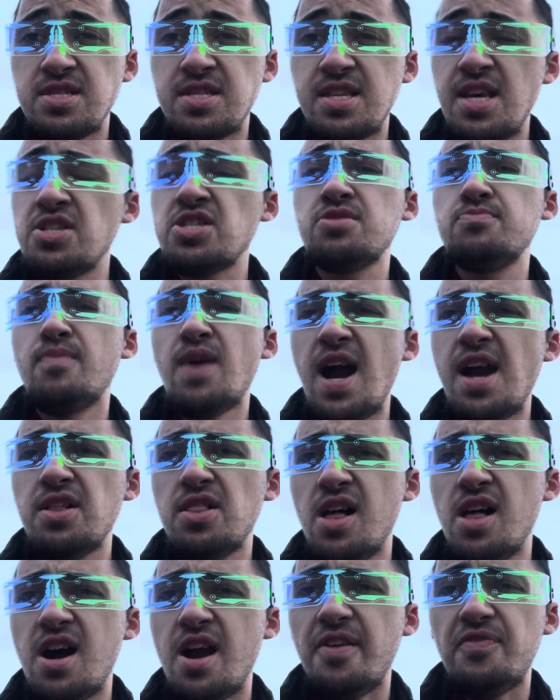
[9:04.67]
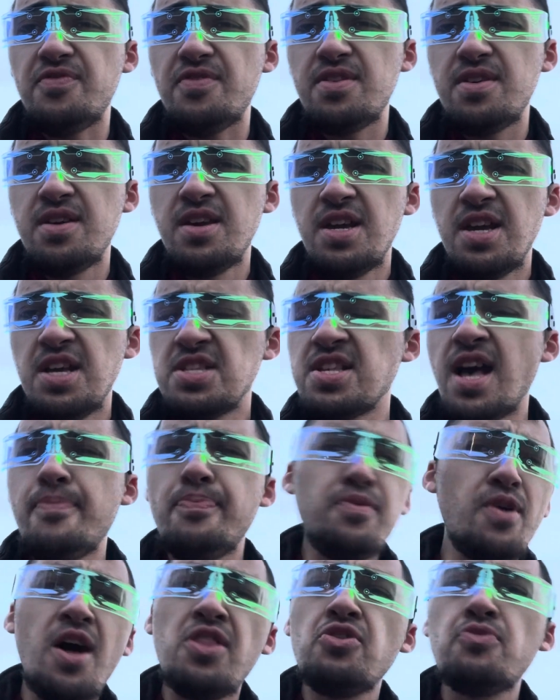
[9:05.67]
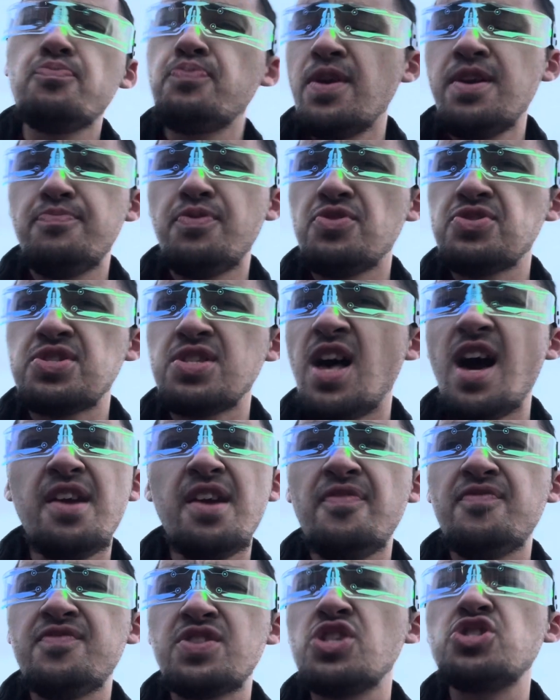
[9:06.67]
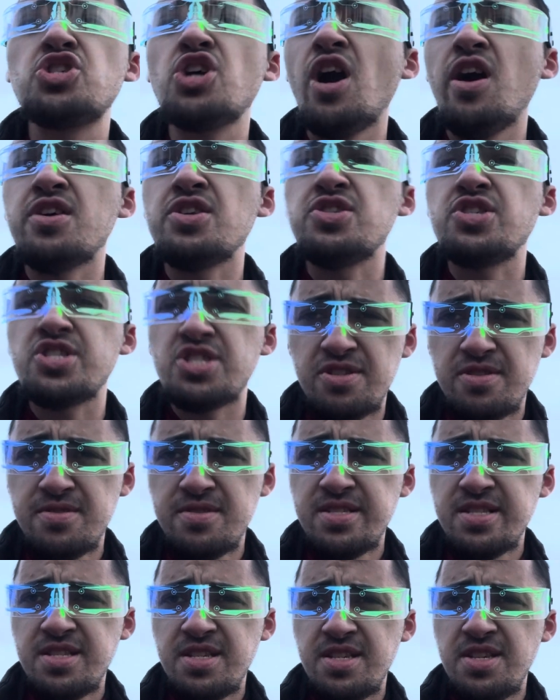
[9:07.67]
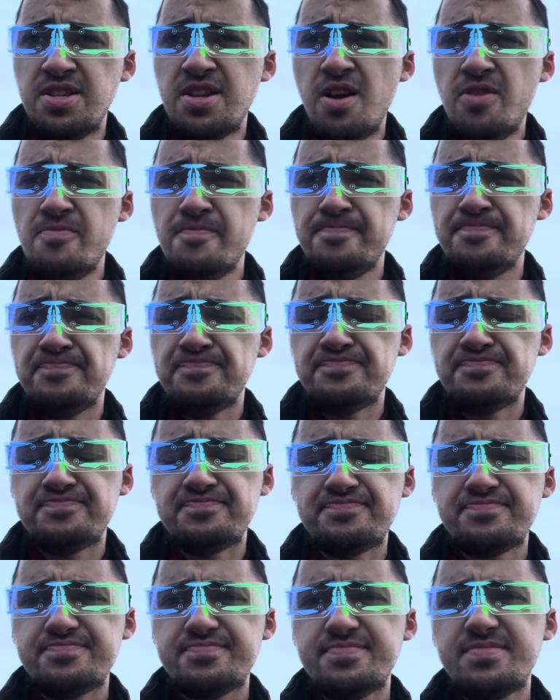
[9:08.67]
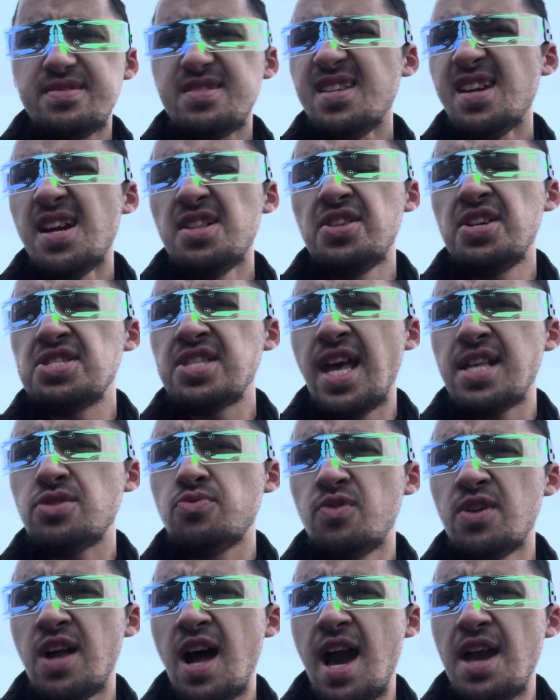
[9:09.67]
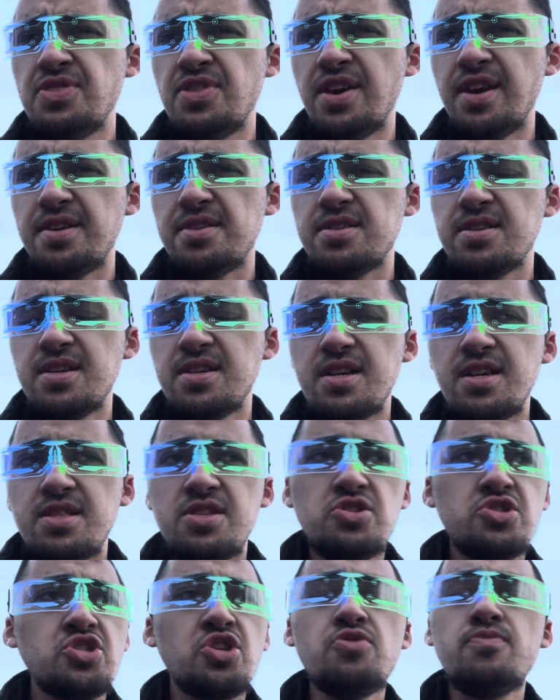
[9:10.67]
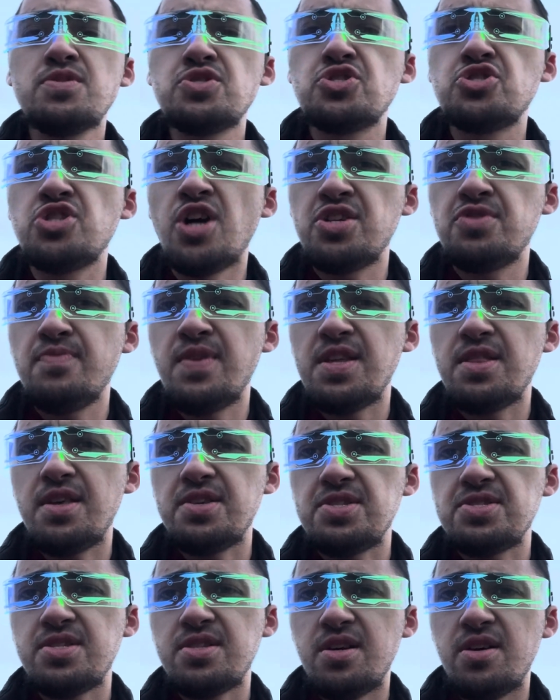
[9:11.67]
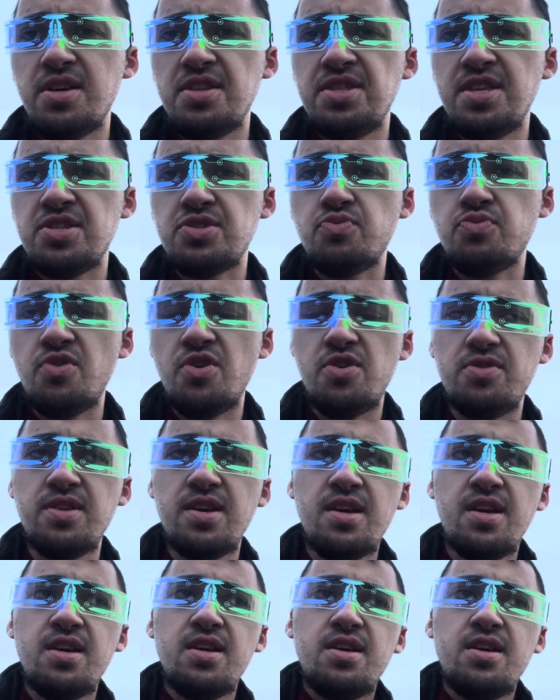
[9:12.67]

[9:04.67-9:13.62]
This is my life. It's not other people's life to judge. You know, at least that's what I think. There's too much judgment in this world.